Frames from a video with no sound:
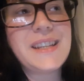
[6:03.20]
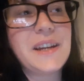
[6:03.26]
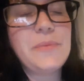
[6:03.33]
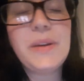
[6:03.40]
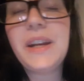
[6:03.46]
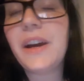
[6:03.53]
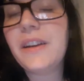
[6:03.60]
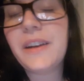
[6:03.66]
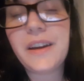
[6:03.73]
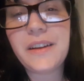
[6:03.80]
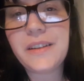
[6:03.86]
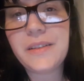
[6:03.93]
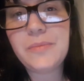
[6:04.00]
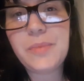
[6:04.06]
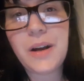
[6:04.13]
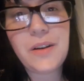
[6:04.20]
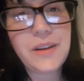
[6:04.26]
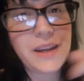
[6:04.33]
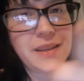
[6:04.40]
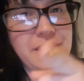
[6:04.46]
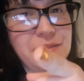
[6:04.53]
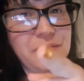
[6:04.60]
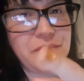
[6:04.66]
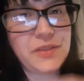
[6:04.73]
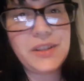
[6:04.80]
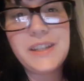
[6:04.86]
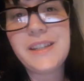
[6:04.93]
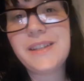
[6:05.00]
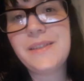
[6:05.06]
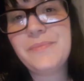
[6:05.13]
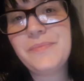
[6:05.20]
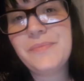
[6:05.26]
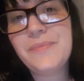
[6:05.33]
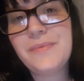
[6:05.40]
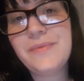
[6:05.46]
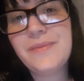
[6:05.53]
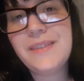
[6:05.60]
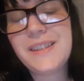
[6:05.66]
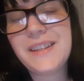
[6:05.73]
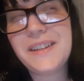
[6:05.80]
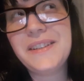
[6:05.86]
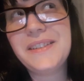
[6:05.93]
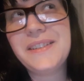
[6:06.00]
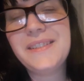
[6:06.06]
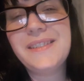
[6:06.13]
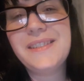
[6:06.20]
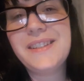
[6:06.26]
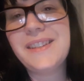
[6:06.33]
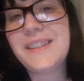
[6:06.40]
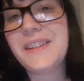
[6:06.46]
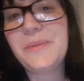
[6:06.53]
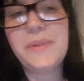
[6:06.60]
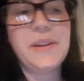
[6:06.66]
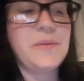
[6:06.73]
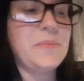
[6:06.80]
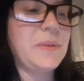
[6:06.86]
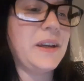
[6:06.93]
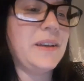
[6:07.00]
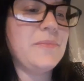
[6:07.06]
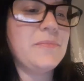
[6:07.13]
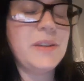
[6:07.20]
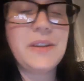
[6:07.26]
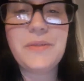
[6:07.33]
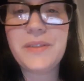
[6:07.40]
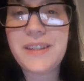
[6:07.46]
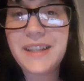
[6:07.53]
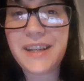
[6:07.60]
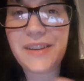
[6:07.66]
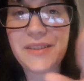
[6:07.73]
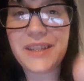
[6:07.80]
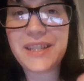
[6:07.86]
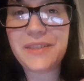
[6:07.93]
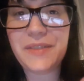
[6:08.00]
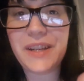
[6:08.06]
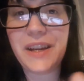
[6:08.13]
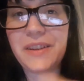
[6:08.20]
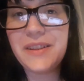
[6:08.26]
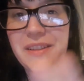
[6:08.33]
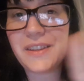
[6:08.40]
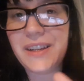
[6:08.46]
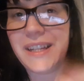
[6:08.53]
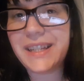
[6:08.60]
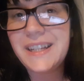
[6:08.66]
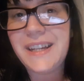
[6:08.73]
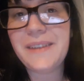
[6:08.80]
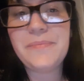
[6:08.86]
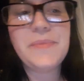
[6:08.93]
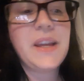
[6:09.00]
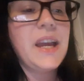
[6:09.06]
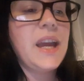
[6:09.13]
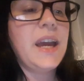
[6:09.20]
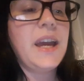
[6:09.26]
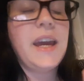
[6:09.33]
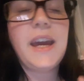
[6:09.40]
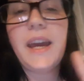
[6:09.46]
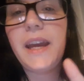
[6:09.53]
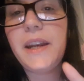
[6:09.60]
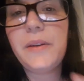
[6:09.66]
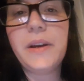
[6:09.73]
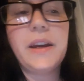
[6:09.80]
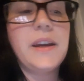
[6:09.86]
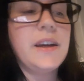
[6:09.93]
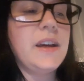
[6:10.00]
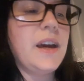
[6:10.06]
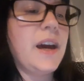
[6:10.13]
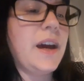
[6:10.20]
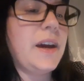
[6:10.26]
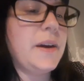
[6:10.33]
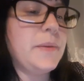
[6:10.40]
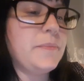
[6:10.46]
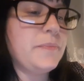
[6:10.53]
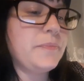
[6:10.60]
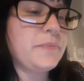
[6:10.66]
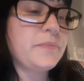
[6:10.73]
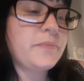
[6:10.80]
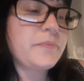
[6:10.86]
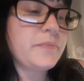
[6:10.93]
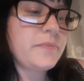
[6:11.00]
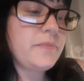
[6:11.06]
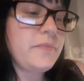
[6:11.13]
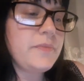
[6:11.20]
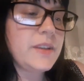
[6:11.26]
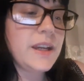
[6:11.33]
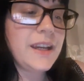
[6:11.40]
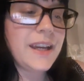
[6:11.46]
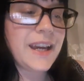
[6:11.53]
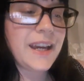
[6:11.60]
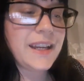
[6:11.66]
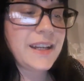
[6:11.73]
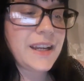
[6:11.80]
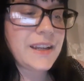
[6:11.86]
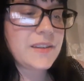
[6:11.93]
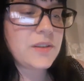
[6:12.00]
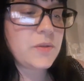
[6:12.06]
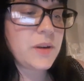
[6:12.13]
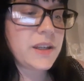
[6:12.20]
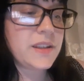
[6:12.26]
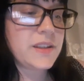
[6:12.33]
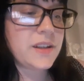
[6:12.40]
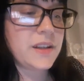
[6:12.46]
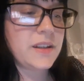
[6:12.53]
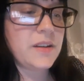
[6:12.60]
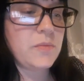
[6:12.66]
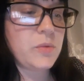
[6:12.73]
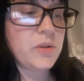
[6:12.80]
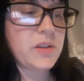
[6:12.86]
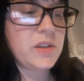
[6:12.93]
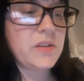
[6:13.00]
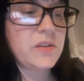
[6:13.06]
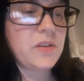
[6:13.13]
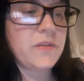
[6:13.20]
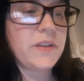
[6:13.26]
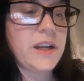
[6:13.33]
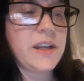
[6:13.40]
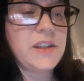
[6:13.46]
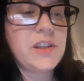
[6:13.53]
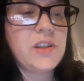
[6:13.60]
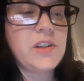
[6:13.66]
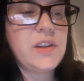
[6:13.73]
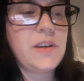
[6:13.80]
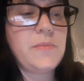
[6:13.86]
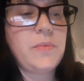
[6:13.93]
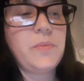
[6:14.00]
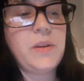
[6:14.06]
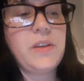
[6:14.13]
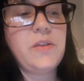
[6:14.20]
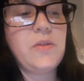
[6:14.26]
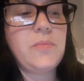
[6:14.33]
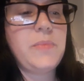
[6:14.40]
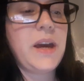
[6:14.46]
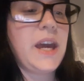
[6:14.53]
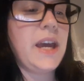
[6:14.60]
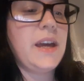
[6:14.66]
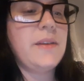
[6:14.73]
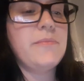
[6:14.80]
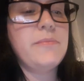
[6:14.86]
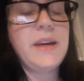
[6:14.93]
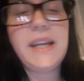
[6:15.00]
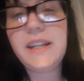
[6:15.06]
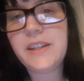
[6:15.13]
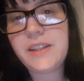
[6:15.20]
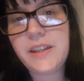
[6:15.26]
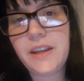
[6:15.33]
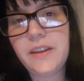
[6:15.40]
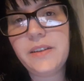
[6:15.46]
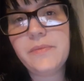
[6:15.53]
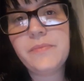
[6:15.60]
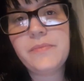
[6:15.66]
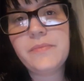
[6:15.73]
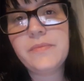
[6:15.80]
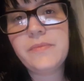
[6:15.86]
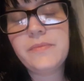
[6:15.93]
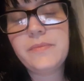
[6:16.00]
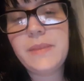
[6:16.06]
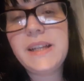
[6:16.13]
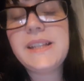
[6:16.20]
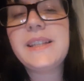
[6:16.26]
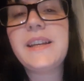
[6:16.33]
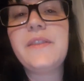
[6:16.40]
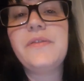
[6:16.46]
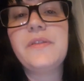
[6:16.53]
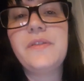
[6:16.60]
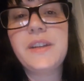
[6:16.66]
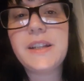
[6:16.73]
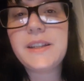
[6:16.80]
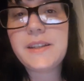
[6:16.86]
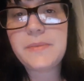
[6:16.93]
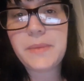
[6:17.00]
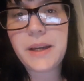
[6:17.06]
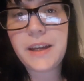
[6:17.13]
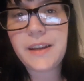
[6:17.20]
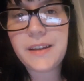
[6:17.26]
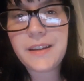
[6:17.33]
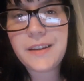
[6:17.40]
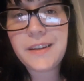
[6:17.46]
day. We don't know, but I'll get some footage. So just don't know when it will be. But you'll see it on this video because I'll edit it. Anyway, um, okay, next question. What does your relationship with your pet mean to you? It means everything to me.